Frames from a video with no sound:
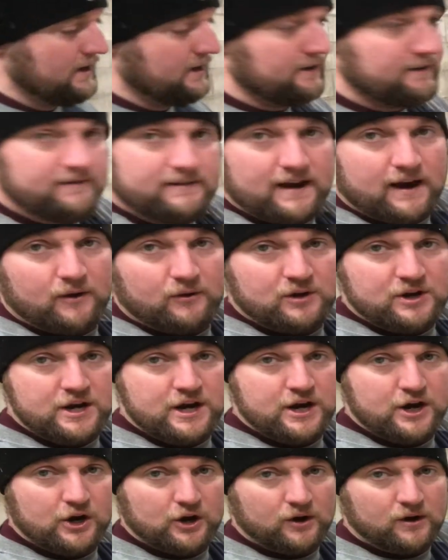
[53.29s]
down
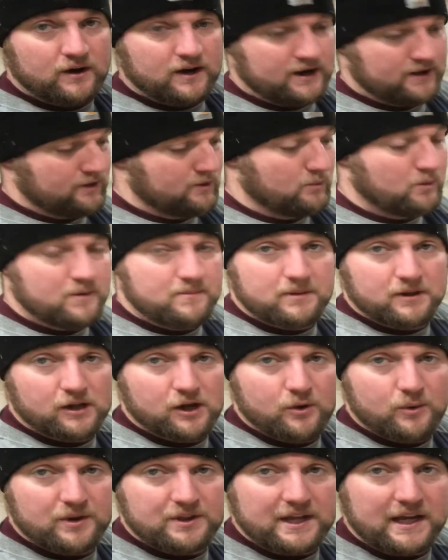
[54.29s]
here and the one
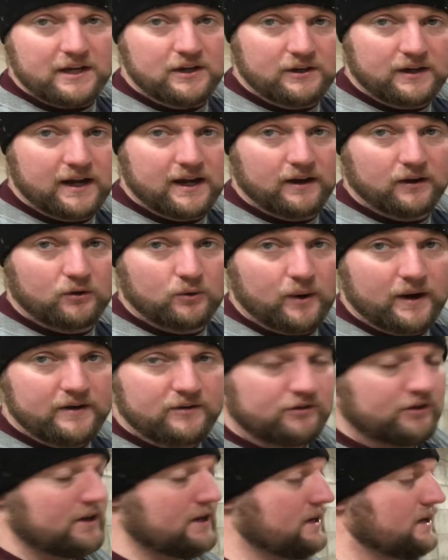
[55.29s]
below it that you can't
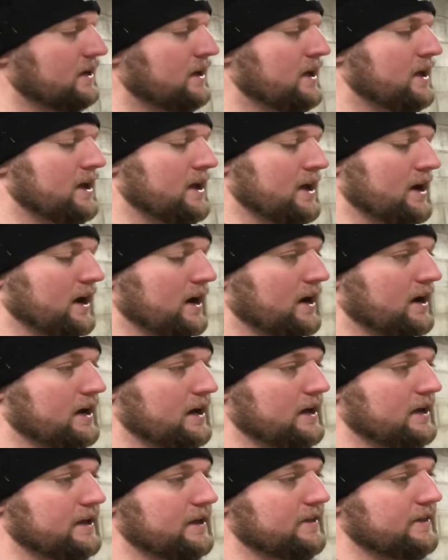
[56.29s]
quite see,
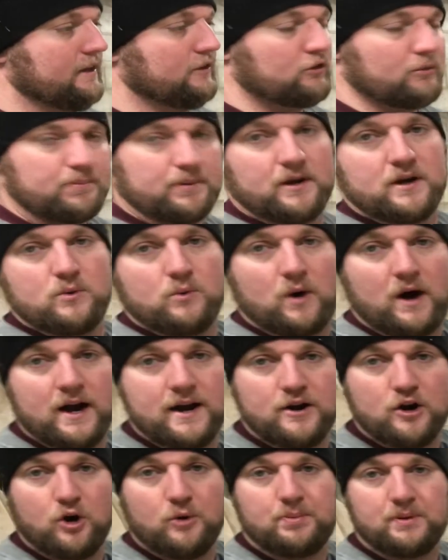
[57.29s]
that's a pretty
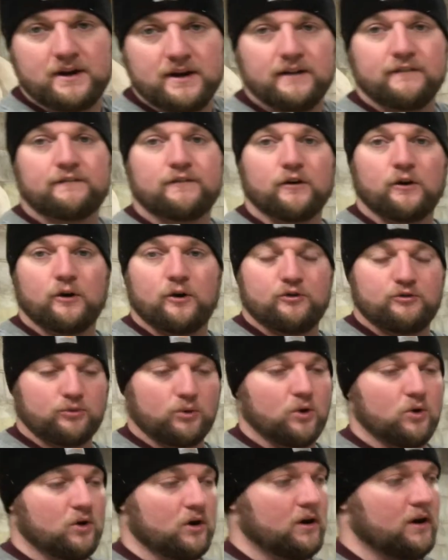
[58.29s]
wide opening for a
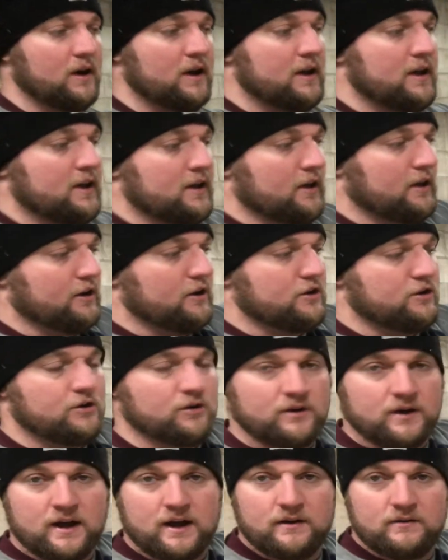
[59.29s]
drawer.
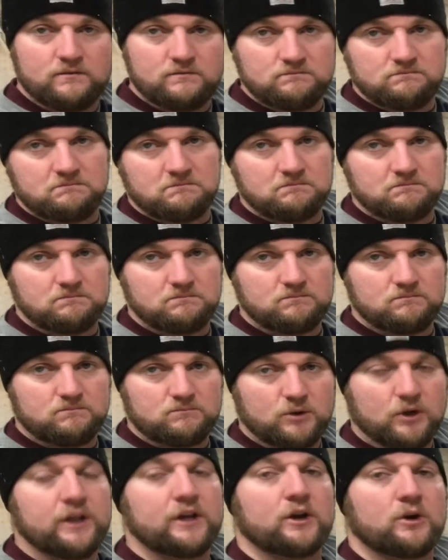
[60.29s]
You're not
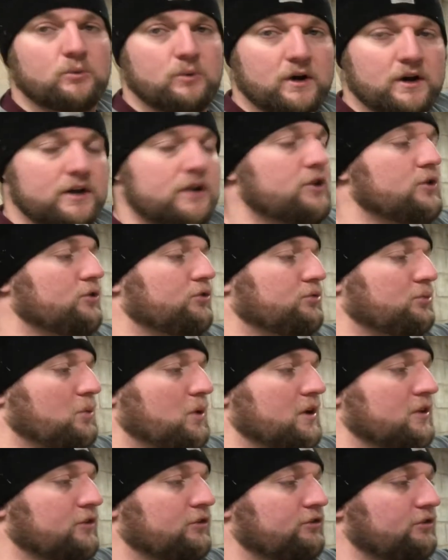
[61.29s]
really going to want to use
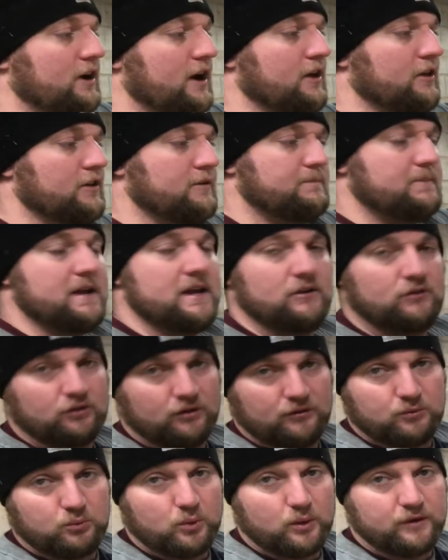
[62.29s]
one solid piece
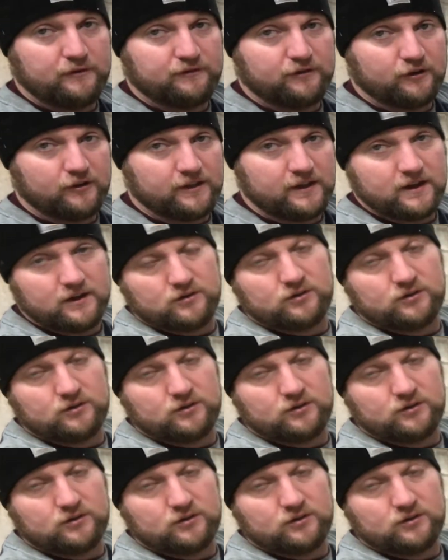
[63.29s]
of wood for this.